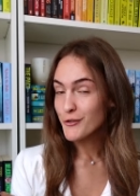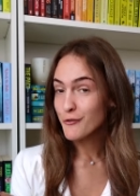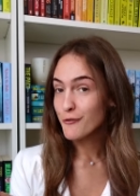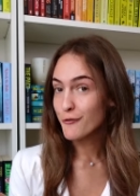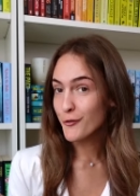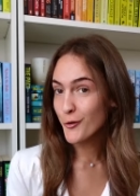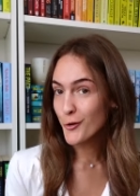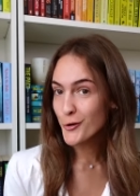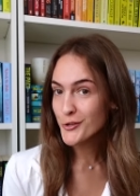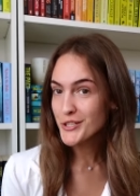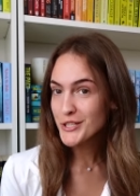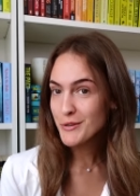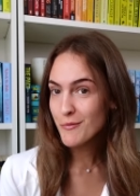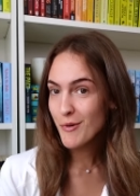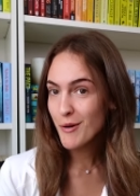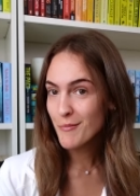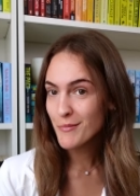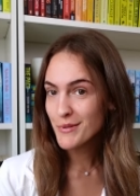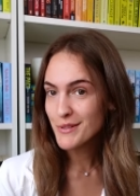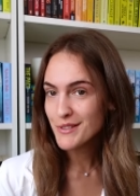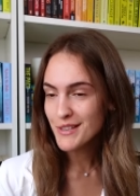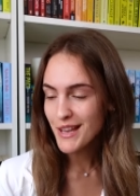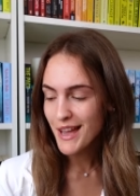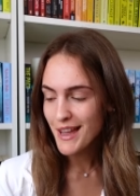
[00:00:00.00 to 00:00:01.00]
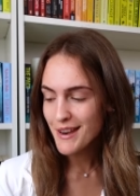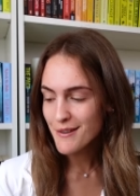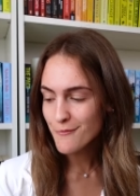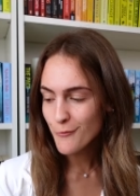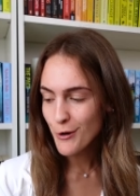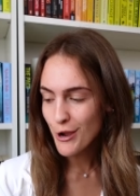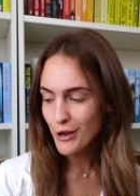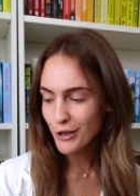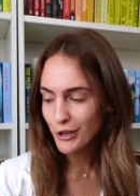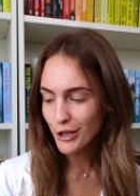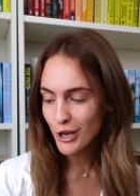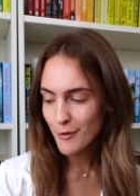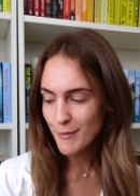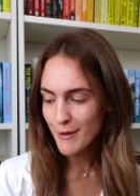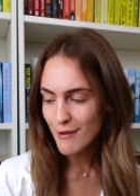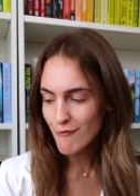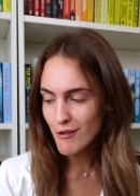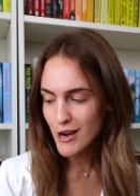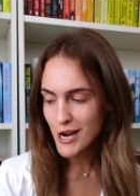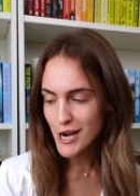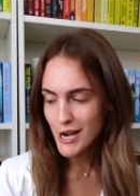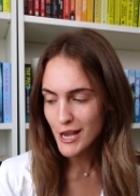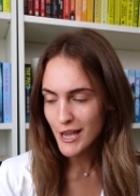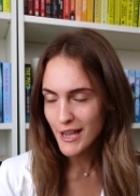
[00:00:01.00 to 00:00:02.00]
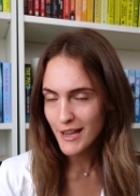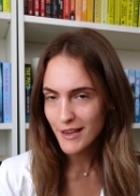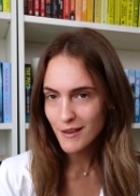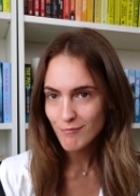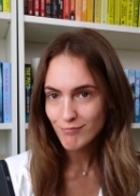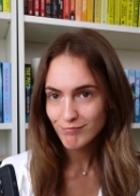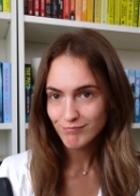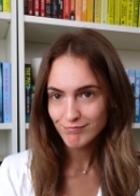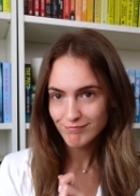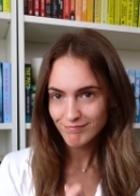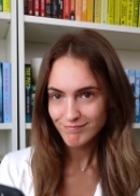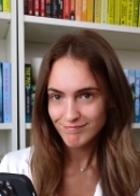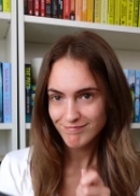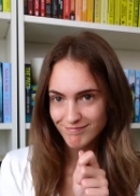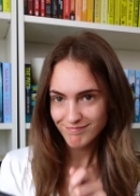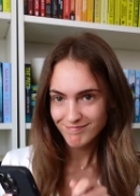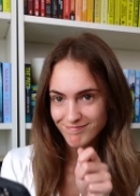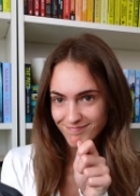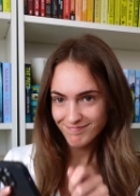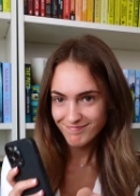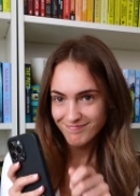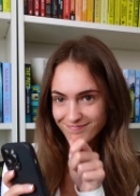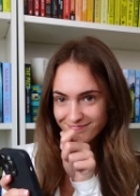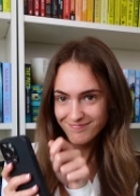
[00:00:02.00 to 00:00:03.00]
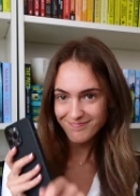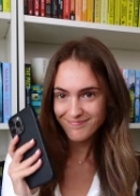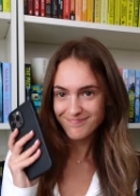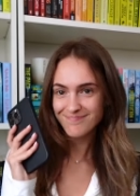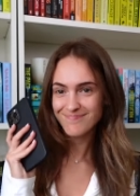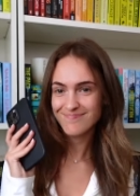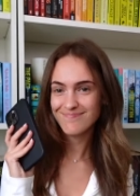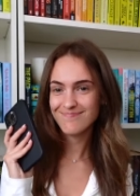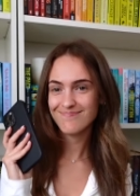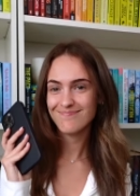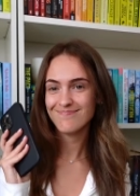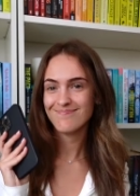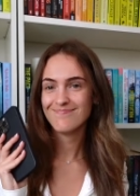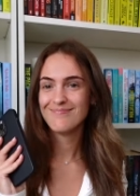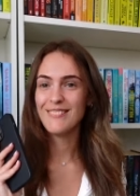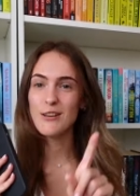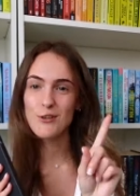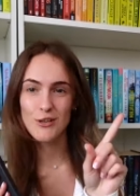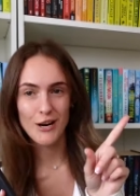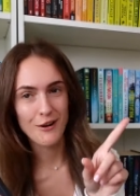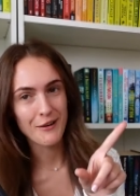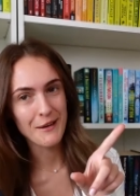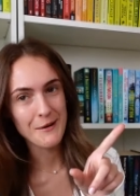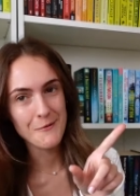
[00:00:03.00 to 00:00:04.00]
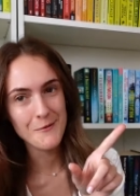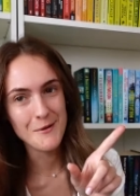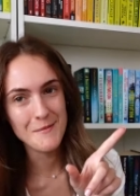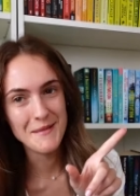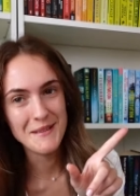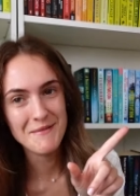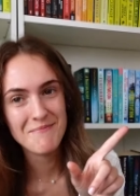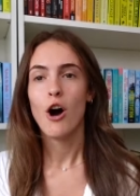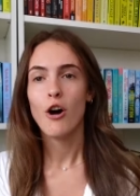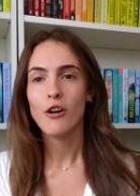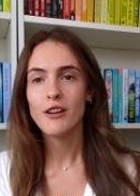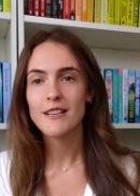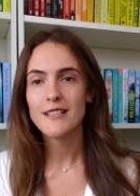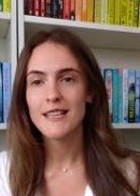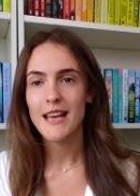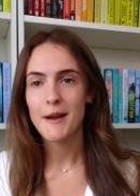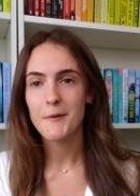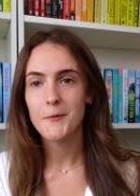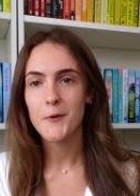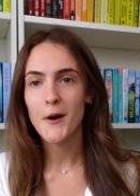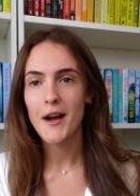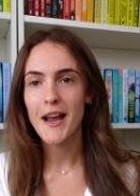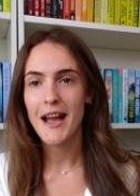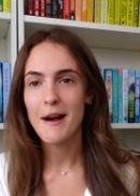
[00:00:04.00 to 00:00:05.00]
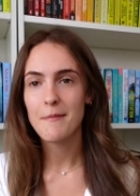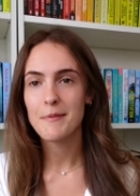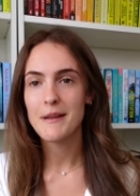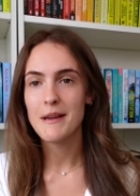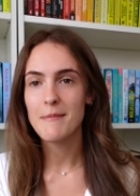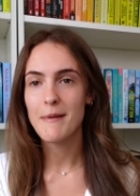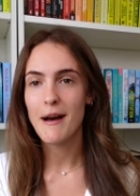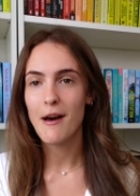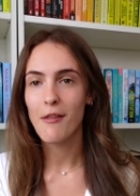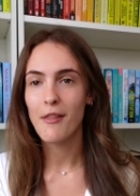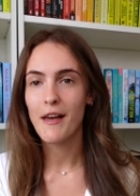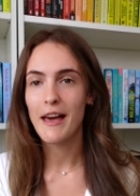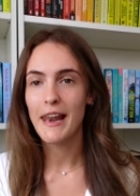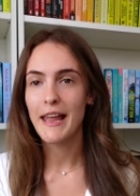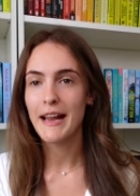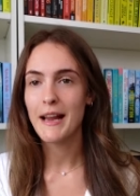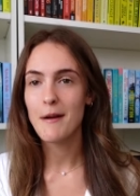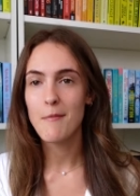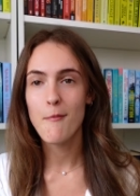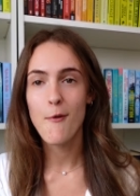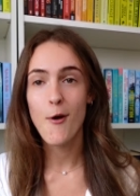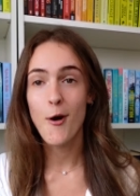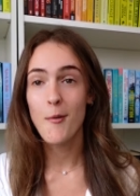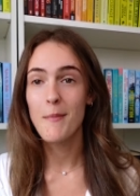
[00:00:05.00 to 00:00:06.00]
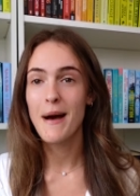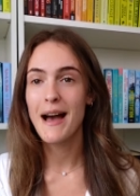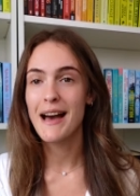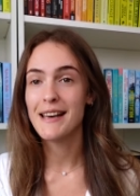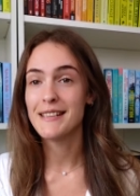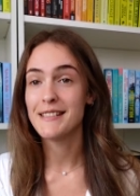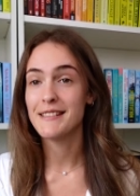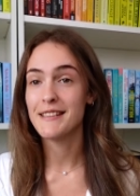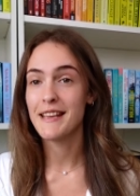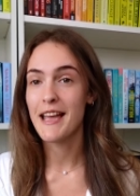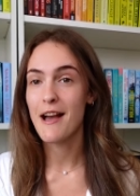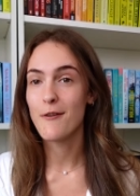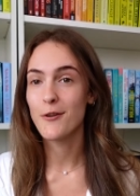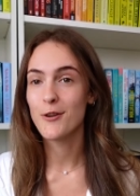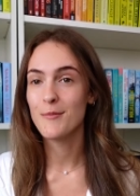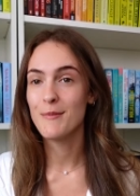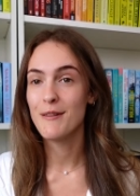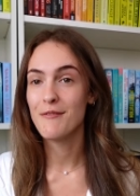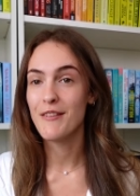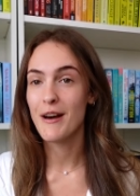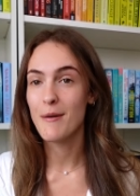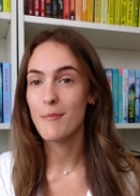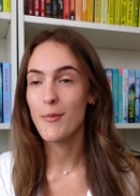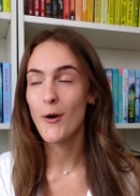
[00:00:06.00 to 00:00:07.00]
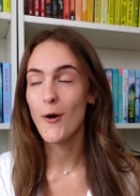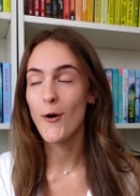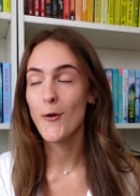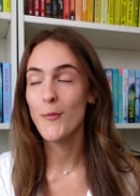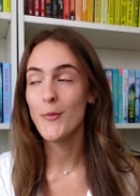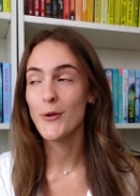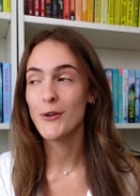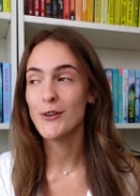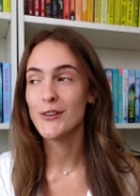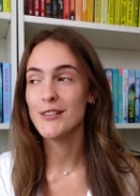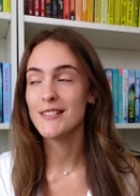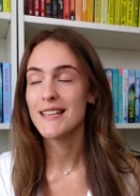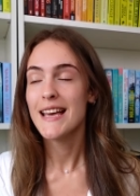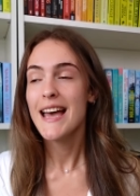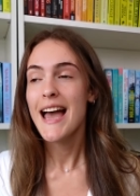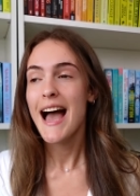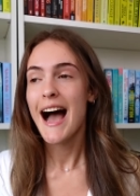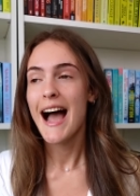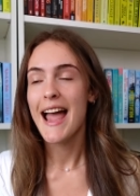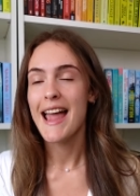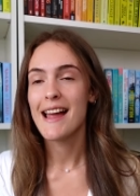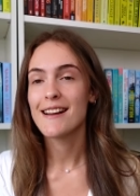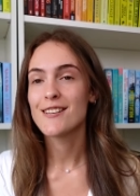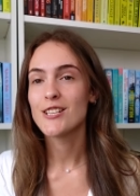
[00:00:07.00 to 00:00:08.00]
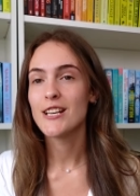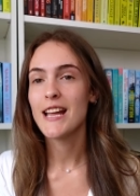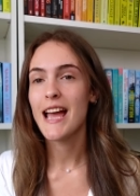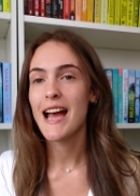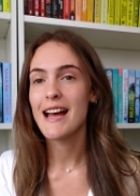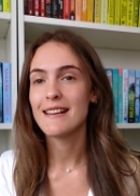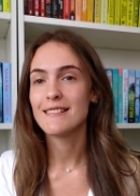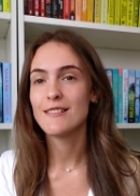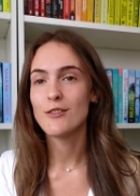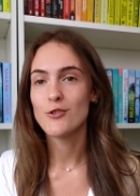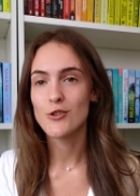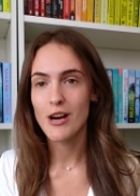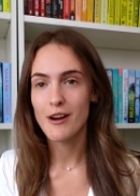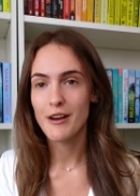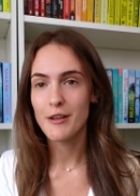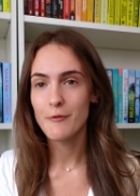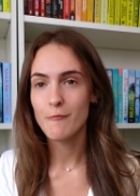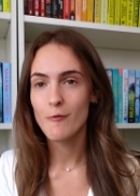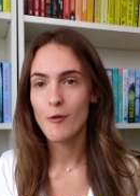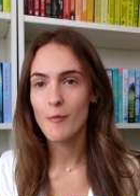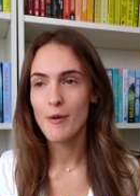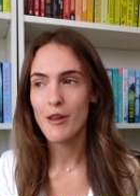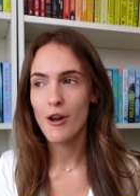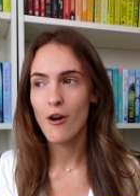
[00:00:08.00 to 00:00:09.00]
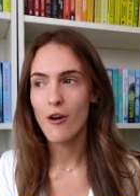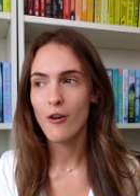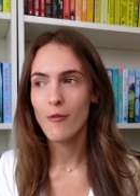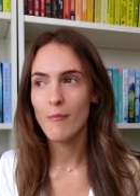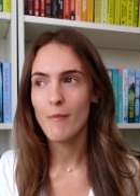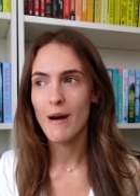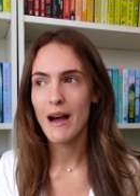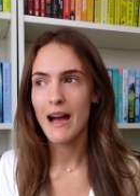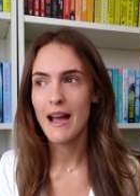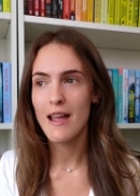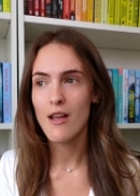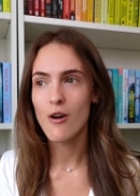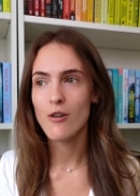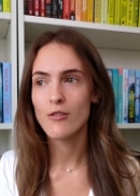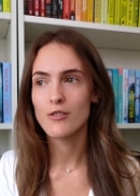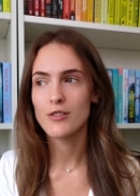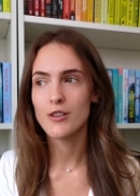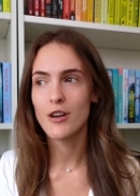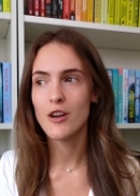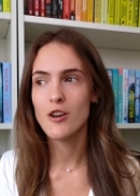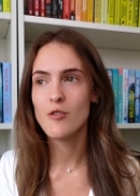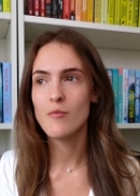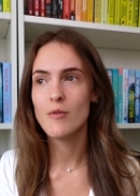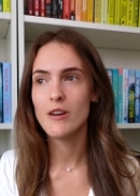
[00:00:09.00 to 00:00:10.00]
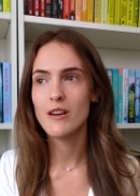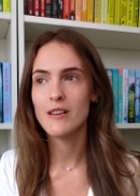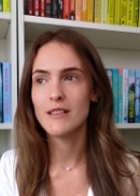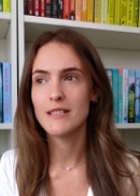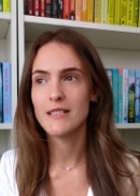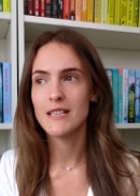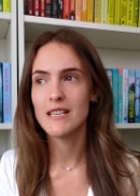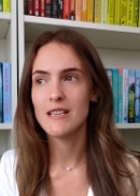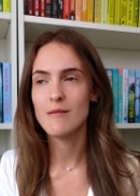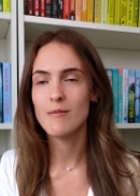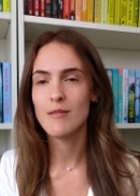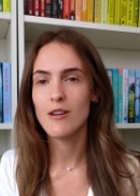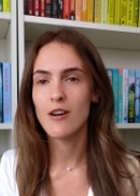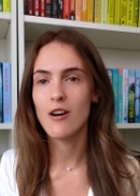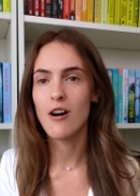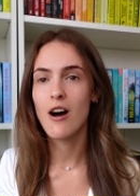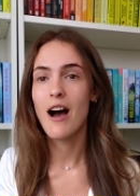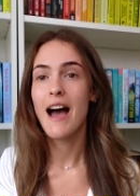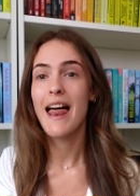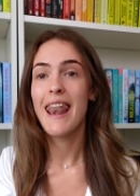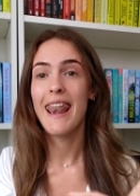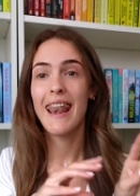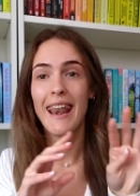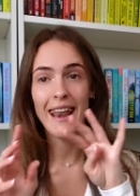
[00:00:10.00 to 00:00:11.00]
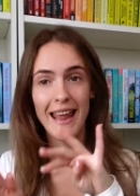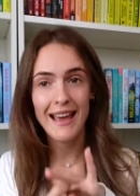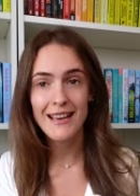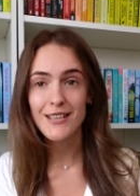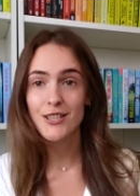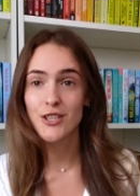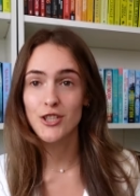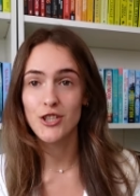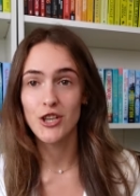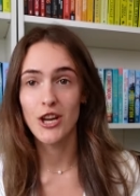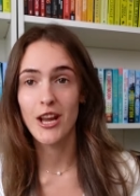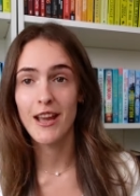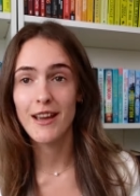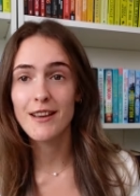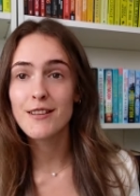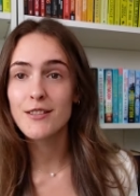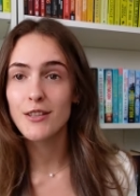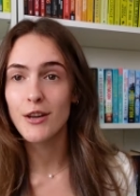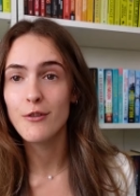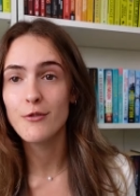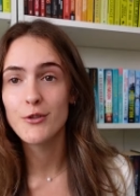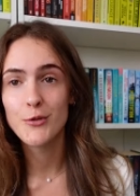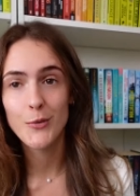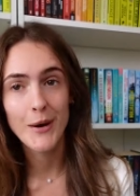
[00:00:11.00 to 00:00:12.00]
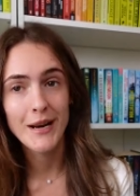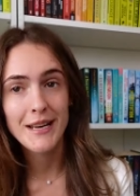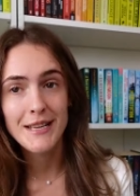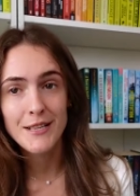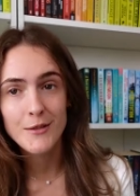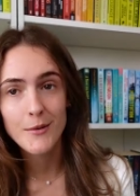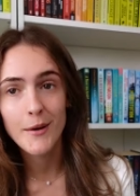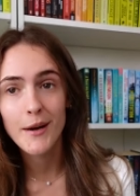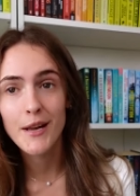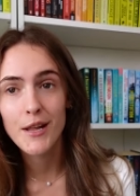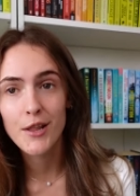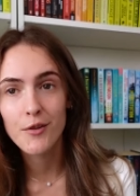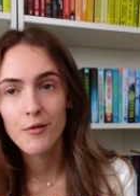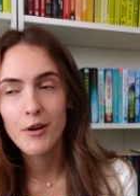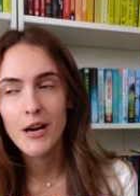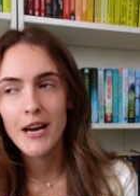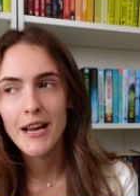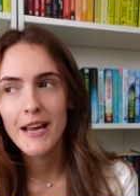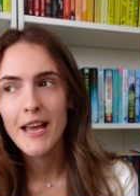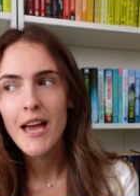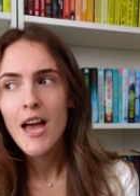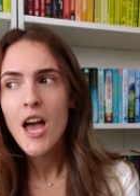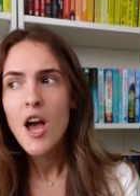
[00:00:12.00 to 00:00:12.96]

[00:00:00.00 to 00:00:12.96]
to 41%. We're going to be reading drowning woman. Honestly, I'm quite happy about that. Like I'm not mad at the outcome of that poll because I actually had the drowning woman on my October TBR last year, so 2023,